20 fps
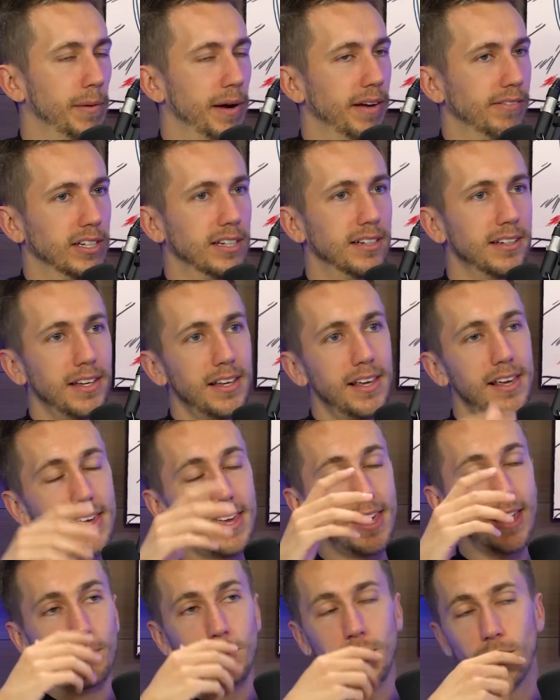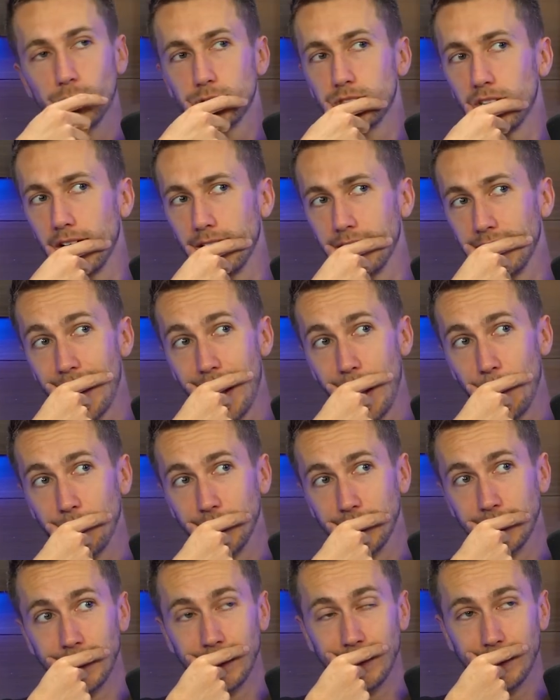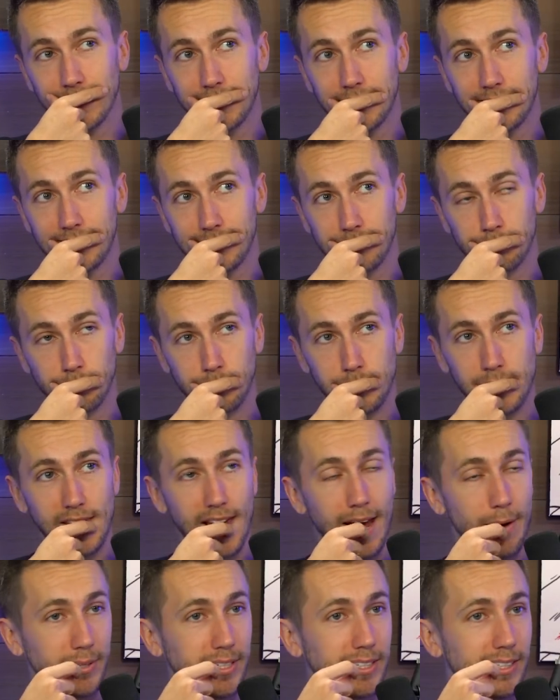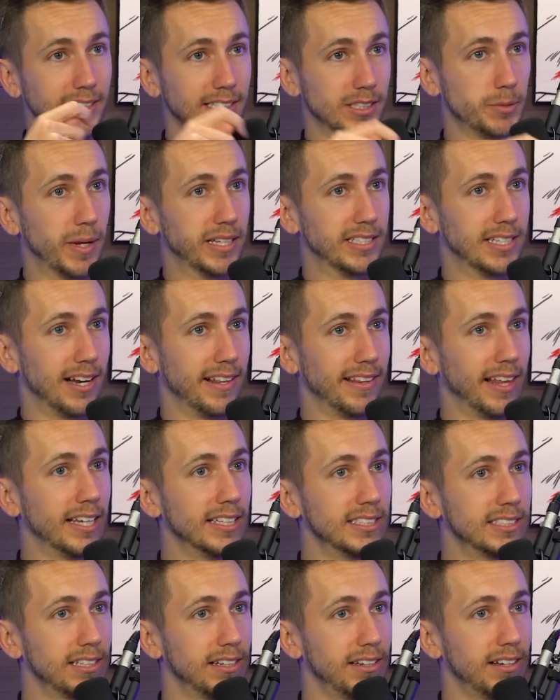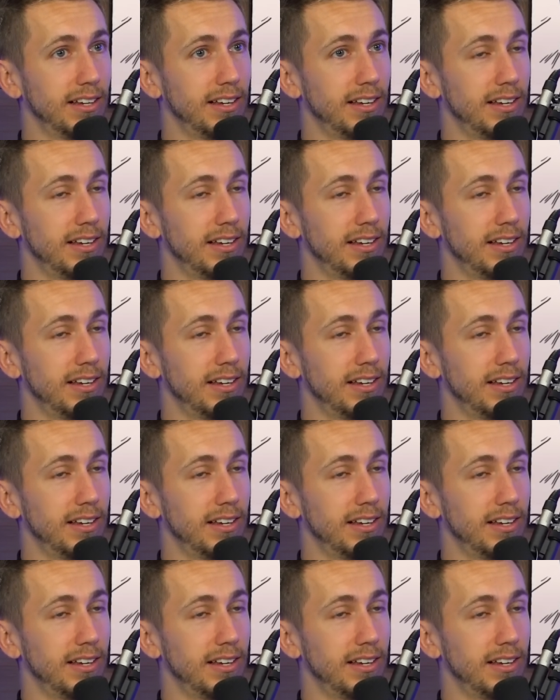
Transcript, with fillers: whatever, and we all turned up, and yeah, we didn't expect it like this.